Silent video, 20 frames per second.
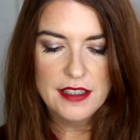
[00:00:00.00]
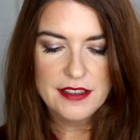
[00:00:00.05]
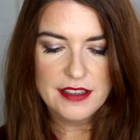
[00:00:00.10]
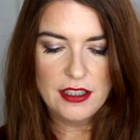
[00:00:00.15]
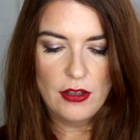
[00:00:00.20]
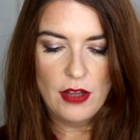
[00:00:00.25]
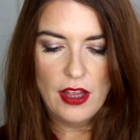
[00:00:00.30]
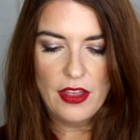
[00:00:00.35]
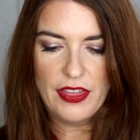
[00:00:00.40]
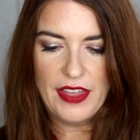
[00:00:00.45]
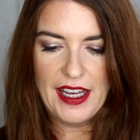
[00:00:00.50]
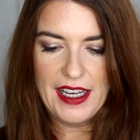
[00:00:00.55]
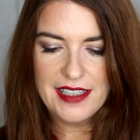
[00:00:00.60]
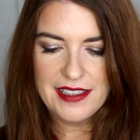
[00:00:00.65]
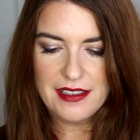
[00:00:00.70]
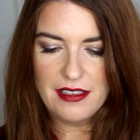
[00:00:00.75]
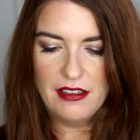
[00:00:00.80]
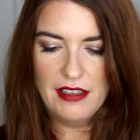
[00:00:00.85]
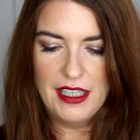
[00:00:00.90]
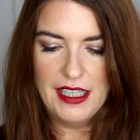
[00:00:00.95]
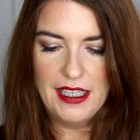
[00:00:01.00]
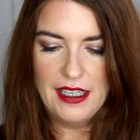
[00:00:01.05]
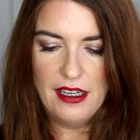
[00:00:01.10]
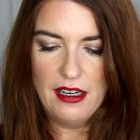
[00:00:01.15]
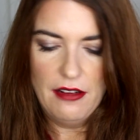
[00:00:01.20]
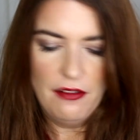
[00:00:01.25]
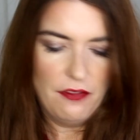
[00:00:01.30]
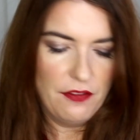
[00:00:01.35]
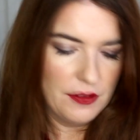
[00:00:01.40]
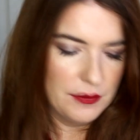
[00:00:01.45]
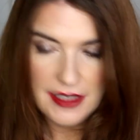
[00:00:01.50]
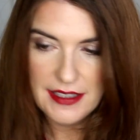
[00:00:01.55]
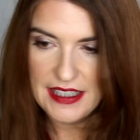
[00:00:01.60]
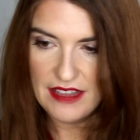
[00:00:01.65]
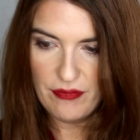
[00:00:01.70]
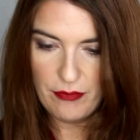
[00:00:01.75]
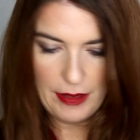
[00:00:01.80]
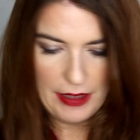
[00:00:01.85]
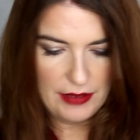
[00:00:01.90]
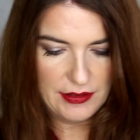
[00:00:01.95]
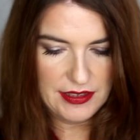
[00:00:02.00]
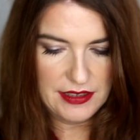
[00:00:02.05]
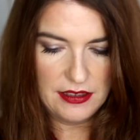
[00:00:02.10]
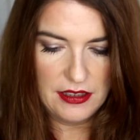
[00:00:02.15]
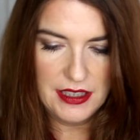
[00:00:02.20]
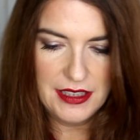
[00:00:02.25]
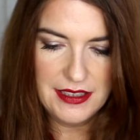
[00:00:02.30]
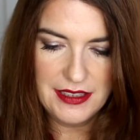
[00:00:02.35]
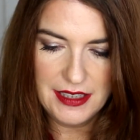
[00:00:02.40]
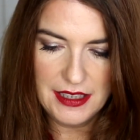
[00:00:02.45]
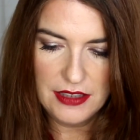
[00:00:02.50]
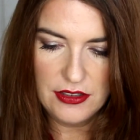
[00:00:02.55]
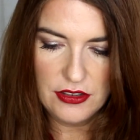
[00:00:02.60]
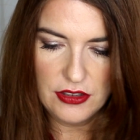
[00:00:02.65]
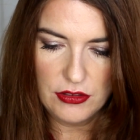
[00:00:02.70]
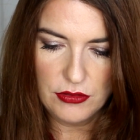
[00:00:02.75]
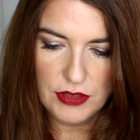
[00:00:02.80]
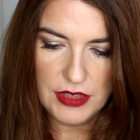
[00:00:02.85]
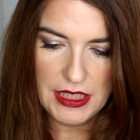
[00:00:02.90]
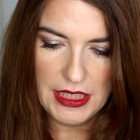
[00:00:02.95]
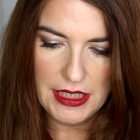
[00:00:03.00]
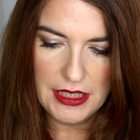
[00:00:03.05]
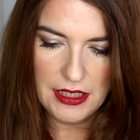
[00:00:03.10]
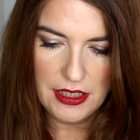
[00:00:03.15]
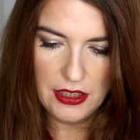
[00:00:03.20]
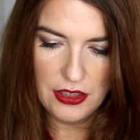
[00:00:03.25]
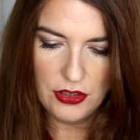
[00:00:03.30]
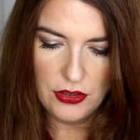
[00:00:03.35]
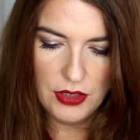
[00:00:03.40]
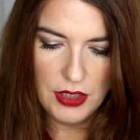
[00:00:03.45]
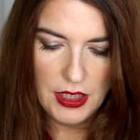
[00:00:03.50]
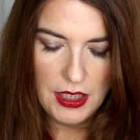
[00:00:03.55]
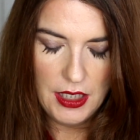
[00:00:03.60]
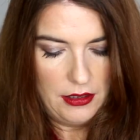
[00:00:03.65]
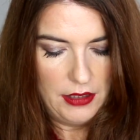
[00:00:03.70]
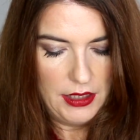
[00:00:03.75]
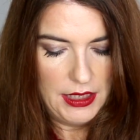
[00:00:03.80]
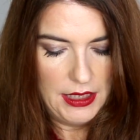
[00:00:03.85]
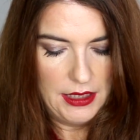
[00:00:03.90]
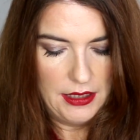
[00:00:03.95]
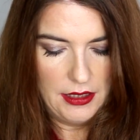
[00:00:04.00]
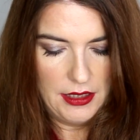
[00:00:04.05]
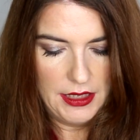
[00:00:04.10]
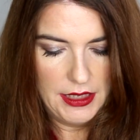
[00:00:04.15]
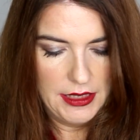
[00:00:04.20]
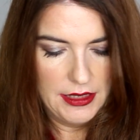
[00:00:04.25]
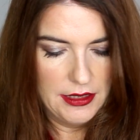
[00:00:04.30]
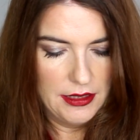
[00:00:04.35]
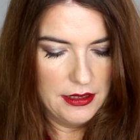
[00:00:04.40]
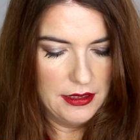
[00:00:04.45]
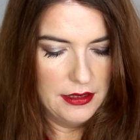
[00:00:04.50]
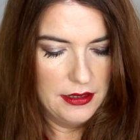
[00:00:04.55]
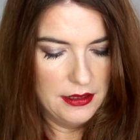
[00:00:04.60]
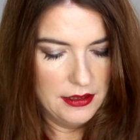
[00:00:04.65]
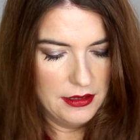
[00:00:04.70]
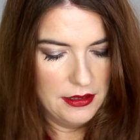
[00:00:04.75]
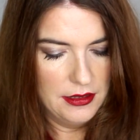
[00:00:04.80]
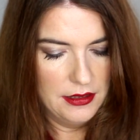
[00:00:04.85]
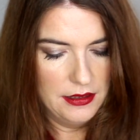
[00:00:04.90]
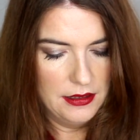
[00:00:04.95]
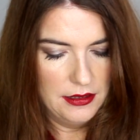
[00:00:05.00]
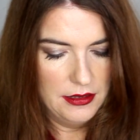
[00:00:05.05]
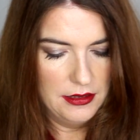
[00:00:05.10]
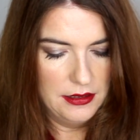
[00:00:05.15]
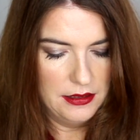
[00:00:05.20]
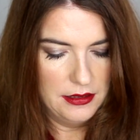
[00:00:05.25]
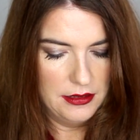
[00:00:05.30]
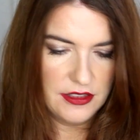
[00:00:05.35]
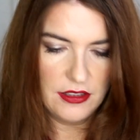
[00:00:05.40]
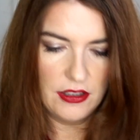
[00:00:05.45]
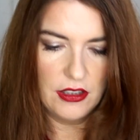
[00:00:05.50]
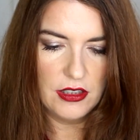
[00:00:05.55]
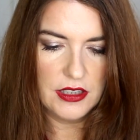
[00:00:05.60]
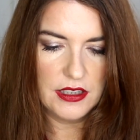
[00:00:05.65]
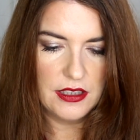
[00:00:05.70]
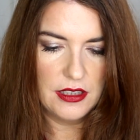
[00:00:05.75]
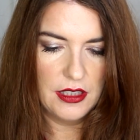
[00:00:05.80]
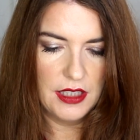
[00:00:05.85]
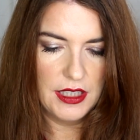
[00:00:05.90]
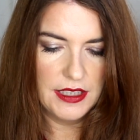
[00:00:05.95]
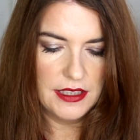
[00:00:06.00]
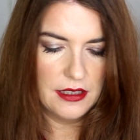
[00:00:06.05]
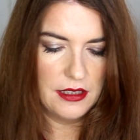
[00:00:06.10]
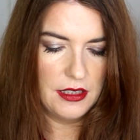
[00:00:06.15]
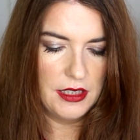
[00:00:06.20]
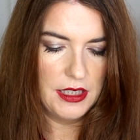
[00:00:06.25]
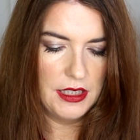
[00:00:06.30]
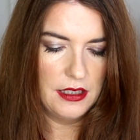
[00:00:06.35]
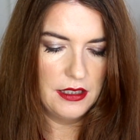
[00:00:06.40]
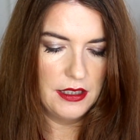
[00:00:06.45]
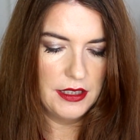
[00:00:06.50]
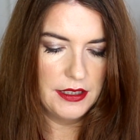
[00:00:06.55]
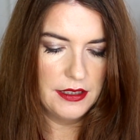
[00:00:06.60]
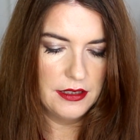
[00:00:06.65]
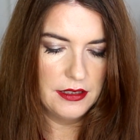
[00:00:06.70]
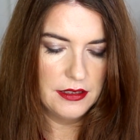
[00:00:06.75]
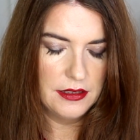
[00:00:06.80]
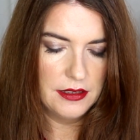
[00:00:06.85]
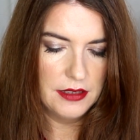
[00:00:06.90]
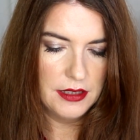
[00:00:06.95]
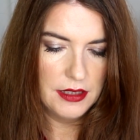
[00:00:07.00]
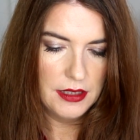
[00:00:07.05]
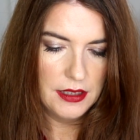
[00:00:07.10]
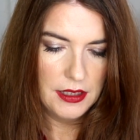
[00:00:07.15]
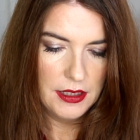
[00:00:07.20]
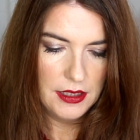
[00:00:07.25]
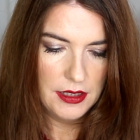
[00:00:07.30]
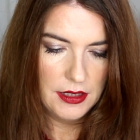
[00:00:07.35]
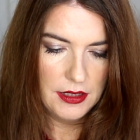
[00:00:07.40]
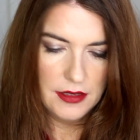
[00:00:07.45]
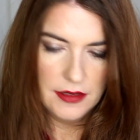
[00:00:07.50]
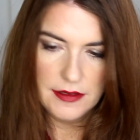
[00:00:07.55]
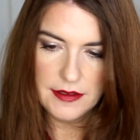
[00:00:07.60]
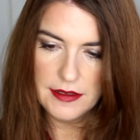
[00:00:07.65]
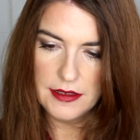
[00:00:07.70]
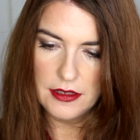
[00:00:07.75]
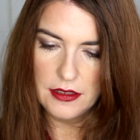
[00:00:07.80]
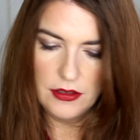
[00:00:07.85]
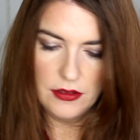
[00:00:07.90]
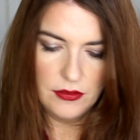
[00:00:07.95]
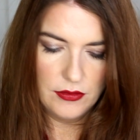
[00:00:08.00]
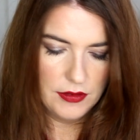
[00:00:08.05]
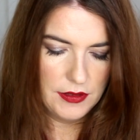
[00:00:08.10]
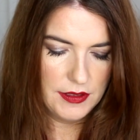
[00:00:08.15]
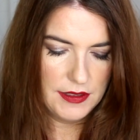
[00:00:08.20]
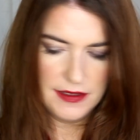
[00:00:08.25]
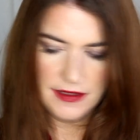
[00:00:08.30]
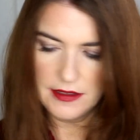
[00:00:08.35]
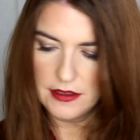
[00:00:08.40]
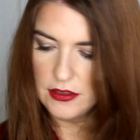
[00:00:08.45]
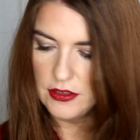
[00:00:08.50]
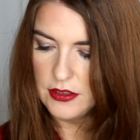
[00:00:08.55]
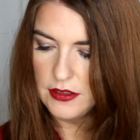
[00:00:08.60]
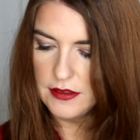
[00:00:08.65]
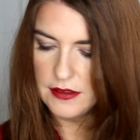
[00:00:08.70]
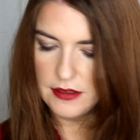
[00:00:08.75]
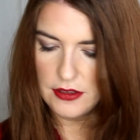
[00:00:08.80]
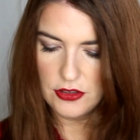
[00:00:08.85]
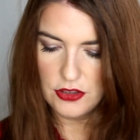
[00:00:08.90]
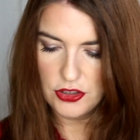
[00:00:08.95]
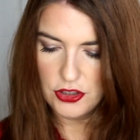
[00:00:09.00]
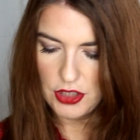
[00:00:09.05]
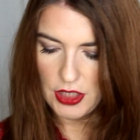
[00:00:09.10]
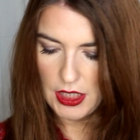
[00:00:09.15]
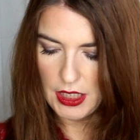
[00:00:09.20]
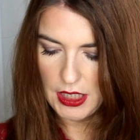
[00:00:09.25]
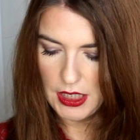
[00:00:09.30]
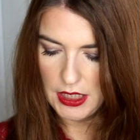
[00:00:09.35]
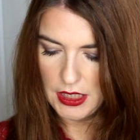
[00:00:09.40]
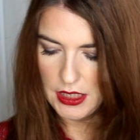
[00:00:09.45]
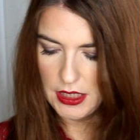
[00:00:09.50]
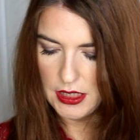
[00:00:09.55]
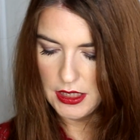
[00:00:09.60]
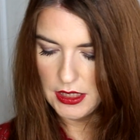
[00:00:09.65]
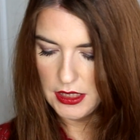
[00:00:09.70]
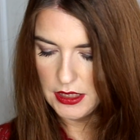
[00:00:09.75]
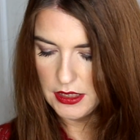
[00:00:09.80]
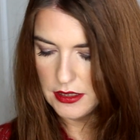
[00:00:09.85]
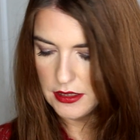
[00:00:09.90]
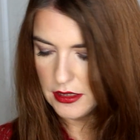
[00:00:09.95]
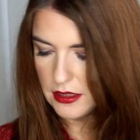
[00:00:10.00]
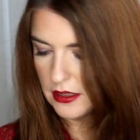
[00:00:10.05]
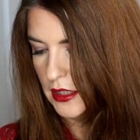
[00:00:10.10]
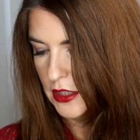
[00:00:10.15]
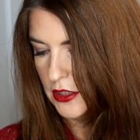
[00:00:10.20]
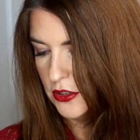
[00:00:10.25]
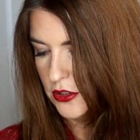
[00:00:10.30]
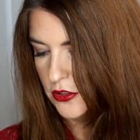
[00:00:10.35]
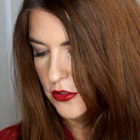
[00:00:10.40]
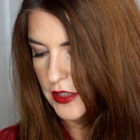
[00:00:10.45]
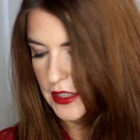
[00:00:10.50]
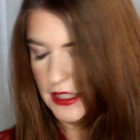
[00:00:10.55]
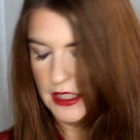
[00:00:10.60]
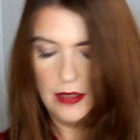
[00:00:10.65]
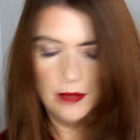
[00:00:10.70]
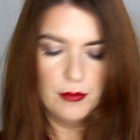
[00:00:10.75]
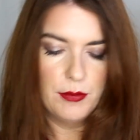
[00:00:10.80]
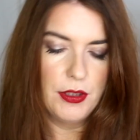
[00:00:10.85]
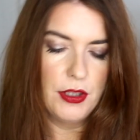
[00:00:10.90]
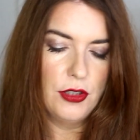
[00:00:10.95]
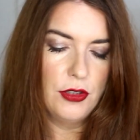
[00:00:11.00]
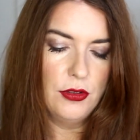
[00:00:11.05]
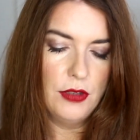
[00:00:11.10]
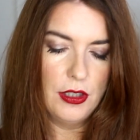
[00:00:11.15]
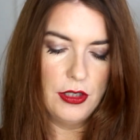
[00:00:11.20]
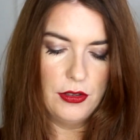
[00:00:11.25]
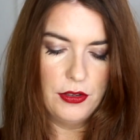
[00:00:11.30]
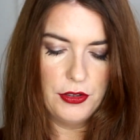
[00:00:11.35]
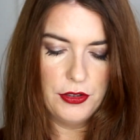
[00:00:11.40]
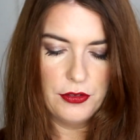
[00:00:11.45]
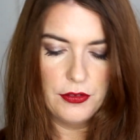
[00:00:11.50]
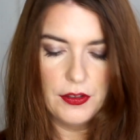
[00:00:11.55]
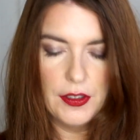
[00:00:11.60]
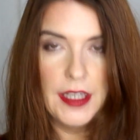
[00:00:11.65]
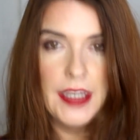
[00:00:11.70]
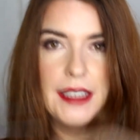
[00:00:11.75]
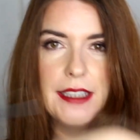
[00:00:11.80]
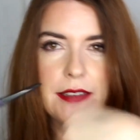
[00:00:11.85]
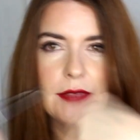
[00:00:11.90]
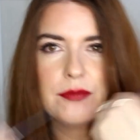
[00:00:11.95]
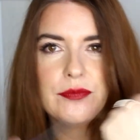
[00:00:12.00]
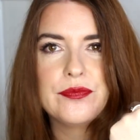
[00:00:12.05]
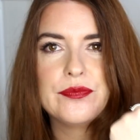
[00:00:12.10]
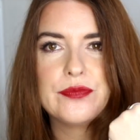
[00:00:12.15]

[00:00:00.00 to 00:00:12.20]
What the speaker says: So that I love. £7.90, good old Kiko. Eyeliner, dark tide eyeliner. So this is shade Intriguing Blue 03.